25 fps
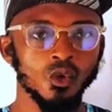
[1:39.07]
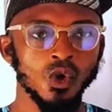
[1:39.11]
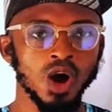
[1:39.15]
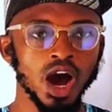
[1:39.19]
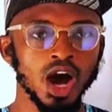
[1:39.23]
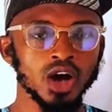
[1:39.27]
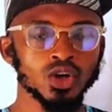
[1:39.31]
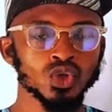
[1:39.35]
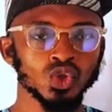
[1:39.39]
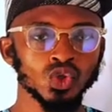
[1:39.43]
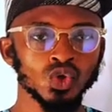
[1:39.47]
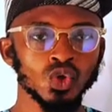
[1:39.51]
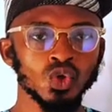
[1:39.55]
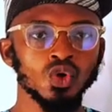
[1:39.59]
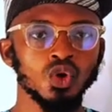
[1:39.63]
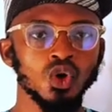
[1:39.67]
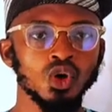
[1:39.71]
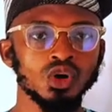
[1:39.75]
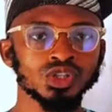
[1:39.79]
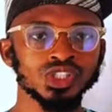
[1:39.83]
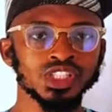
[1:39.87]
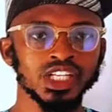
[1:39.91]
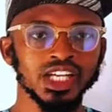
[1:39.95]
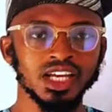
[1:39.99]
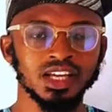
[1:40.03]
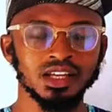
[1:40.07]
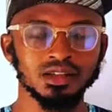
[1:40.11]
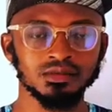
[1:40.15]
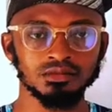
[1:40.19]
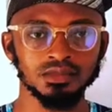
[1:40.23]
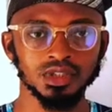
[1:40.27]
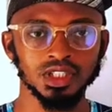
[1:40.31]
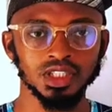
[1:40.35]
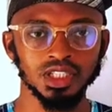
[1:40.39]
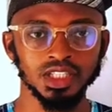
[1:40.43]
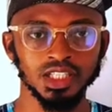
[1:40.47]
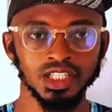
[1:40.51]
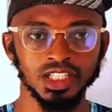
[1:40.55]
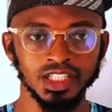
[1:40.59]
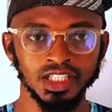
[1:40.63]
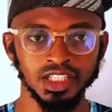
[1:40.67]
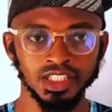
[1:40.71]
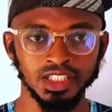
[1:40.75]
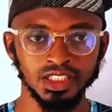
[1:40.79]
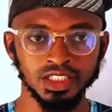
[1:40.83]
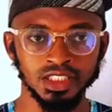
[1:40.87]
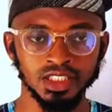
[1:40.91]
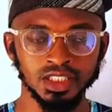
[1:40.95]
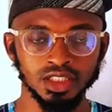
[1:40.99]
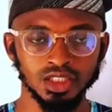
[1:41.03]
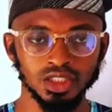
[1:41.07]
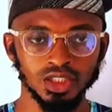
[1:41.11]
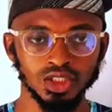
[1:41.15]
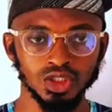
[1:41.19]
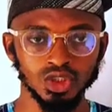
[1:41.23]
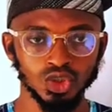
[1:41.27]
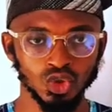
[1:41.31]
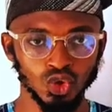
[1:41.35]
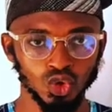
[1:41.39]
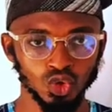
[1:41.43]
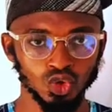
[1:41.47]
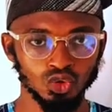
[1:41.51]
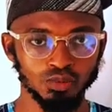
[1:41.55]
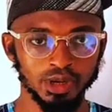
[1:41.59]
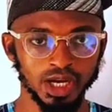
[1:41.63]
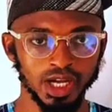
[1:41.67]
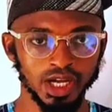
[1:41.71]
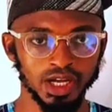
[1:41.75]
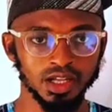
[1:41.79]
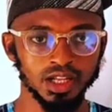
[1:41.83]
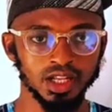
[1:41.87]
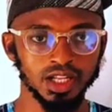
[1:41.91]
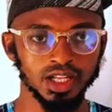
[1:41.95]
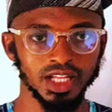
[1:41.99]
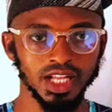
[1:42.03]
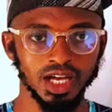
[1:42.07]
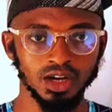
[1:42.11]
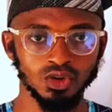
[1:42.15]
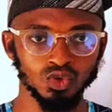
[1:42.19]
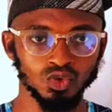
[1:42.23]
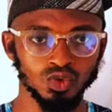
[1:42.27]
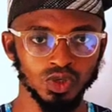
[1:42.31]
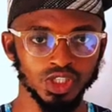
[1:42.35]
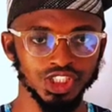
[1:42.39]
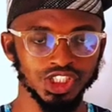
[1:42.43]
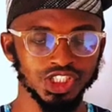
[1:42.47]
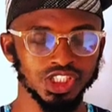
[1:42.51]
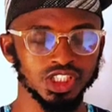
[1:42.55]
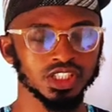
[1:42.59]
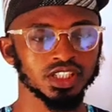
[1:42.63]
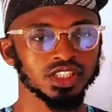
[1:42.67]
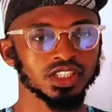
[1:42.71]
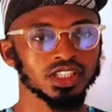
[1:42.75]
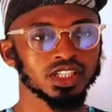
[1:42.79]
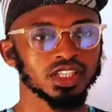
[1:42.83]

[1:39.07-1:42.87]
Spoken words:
How do you call them in Yoruba language?